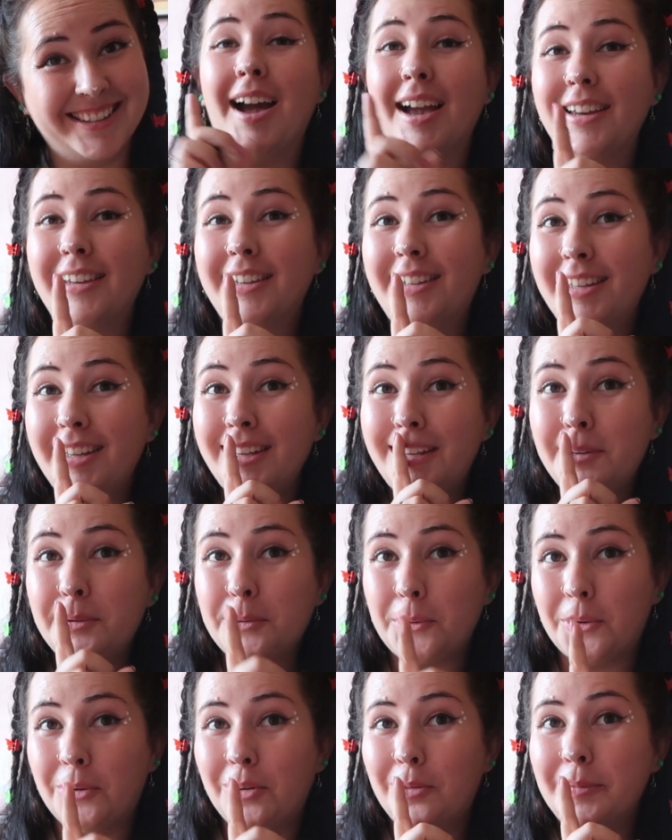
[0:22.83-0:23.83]
I did
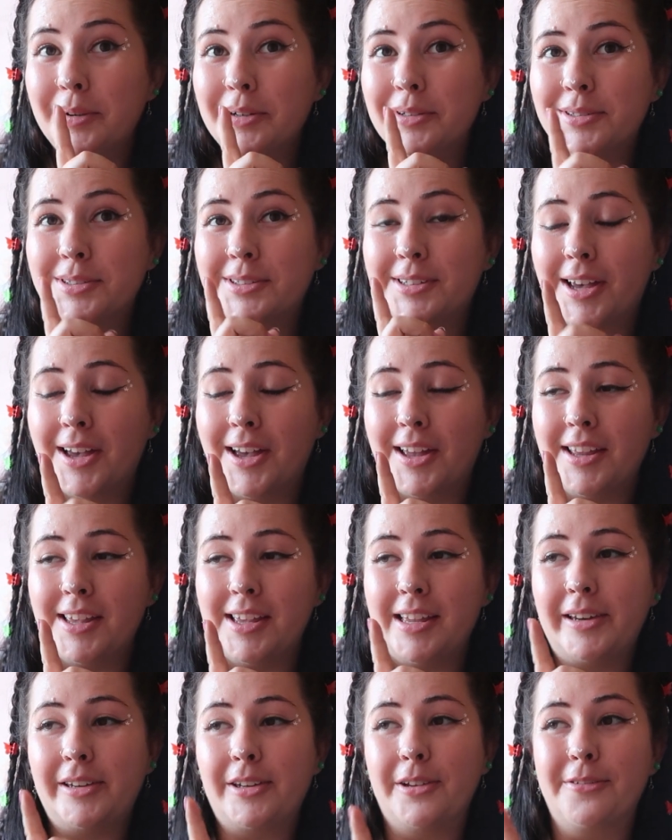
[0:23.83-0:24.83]
almost turn it
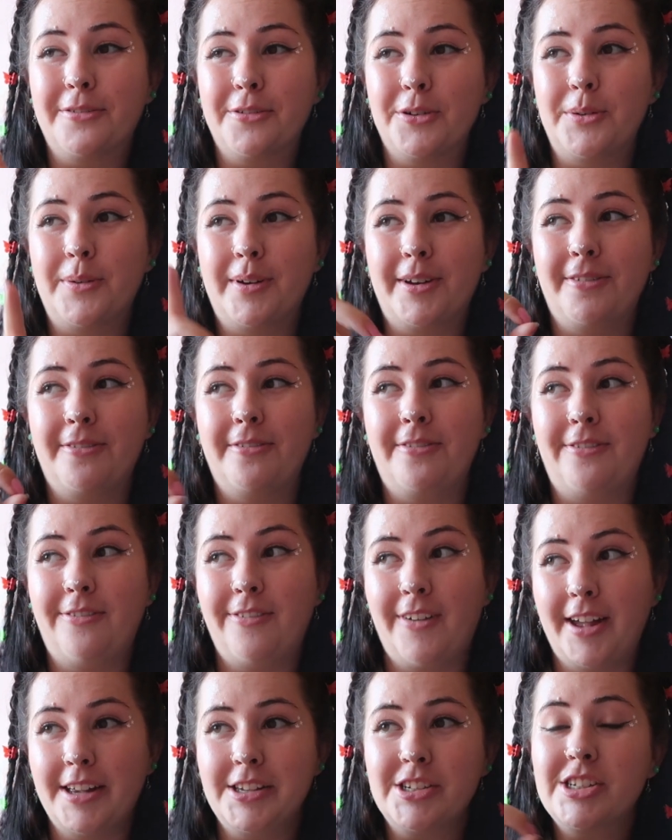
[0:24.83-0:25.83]
into fruit and
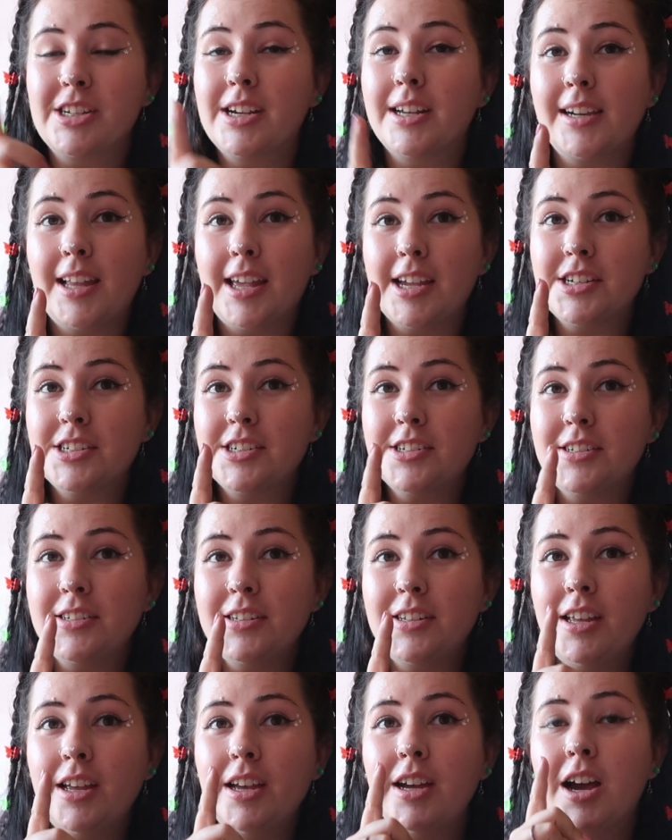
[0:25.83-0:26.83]
veg
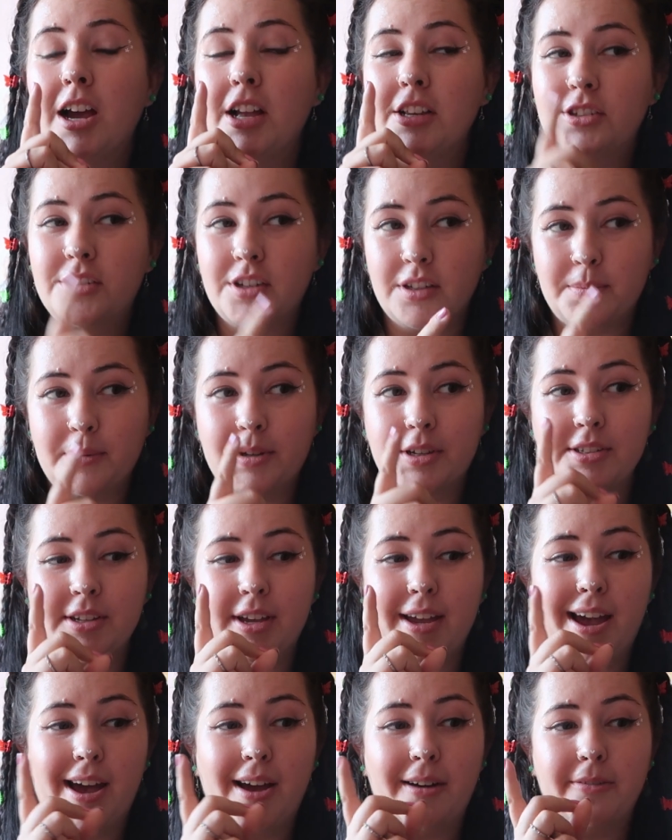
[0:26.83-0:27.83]
collection just because I
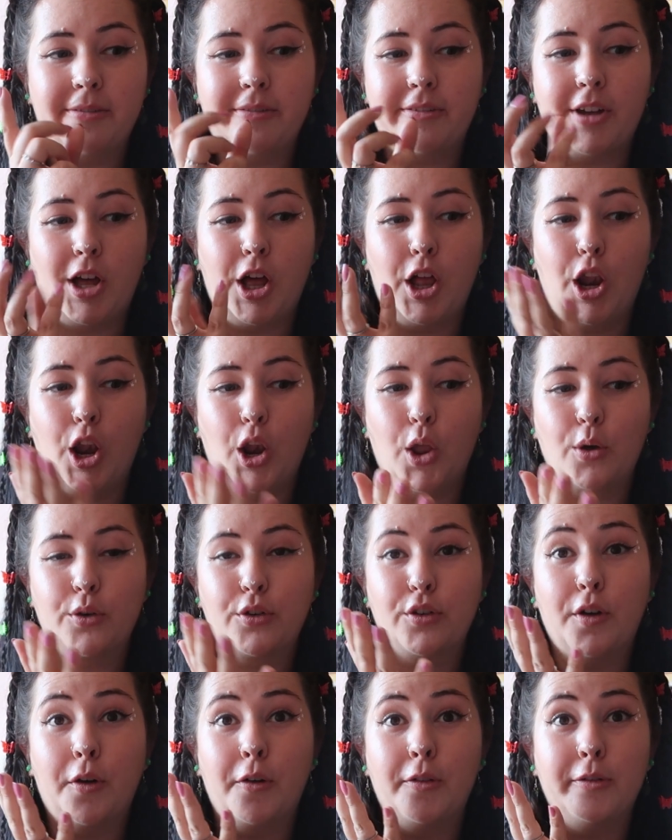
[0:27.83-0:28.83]
have a
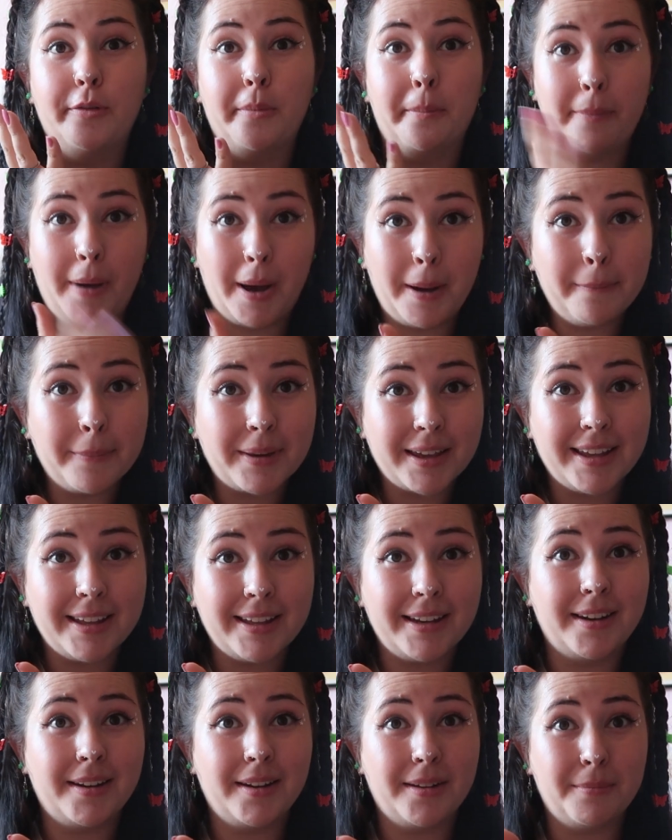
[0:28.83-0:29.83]
lot of
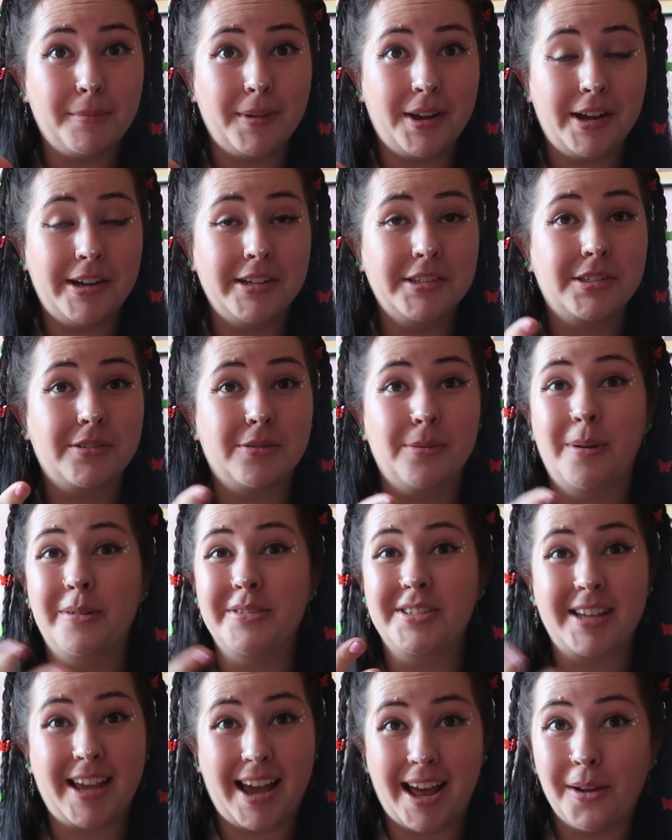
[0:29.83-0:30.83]
pumpkin merch from
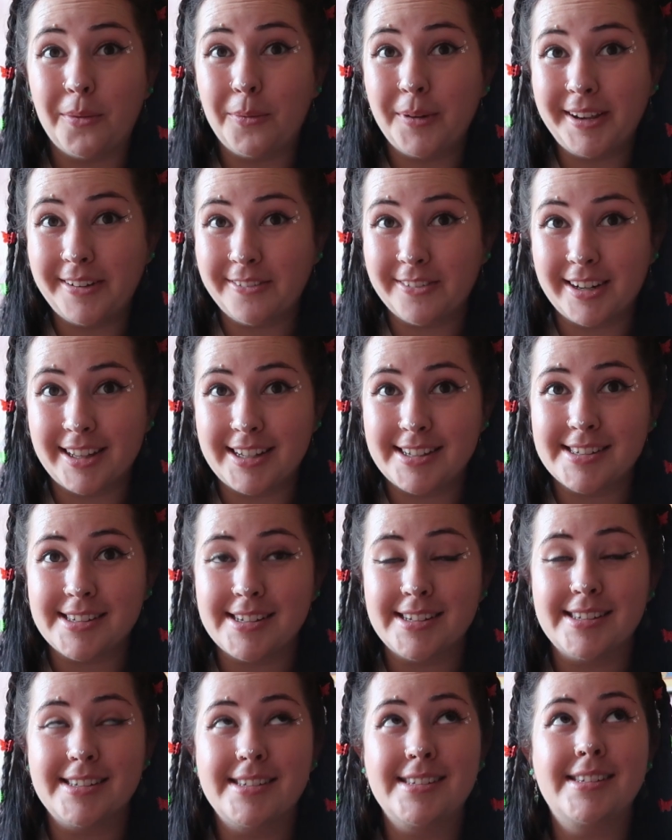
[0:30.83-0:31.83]
obviously Halloween
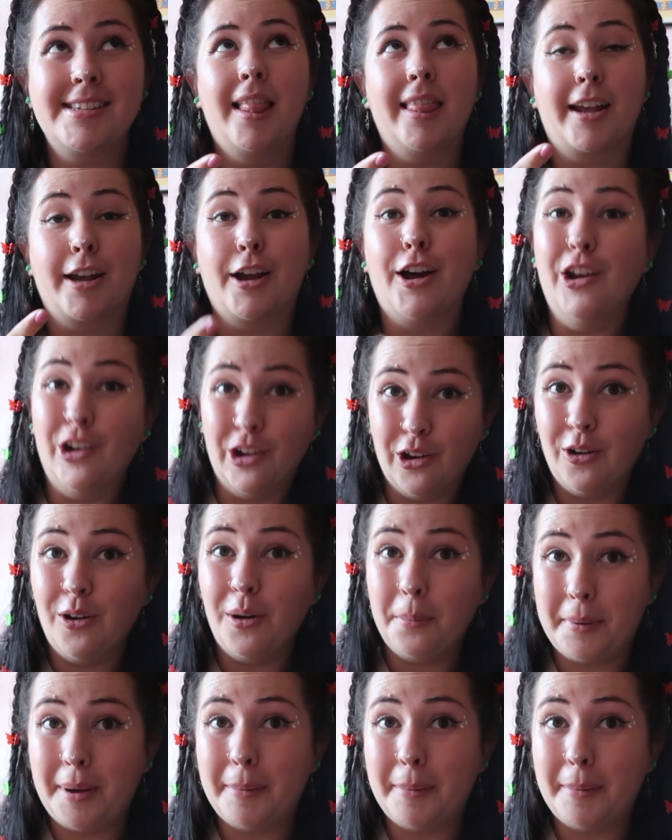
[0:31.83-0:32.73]
releases, like a lot of